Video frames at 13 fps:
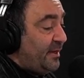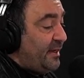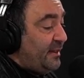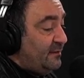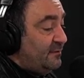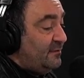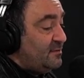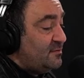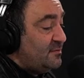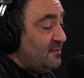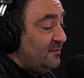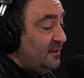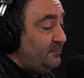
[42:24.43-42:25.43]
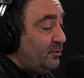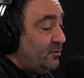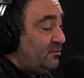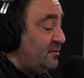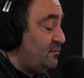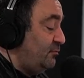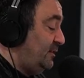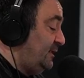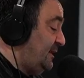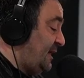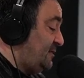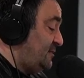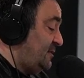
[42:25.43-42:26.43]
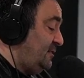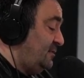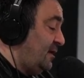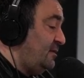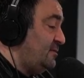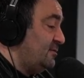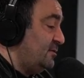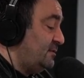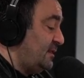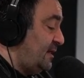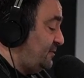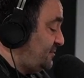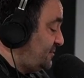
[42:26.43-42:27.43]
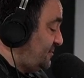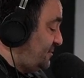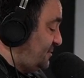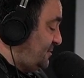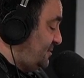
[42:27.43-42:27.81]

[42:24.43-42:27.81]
but this EliteBook looks really nice. It does look nice.